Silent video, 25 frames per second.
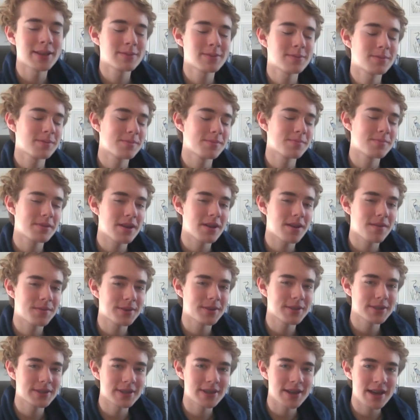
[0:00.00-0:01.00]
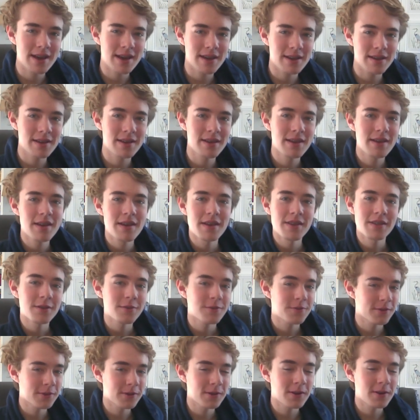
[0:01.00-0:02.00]
what we're going to be covering today, the
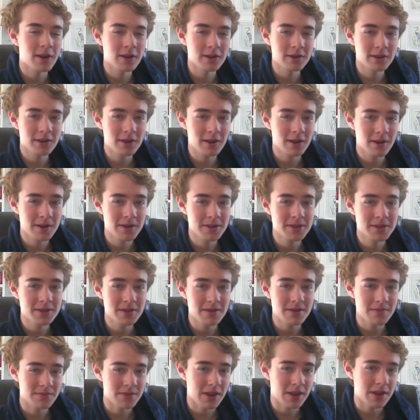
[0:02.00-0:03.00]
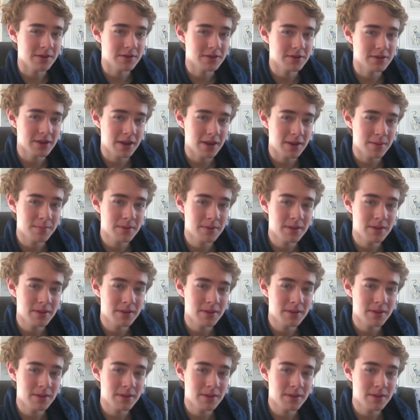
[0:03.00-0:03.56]
forgotten cars of Nitro Type.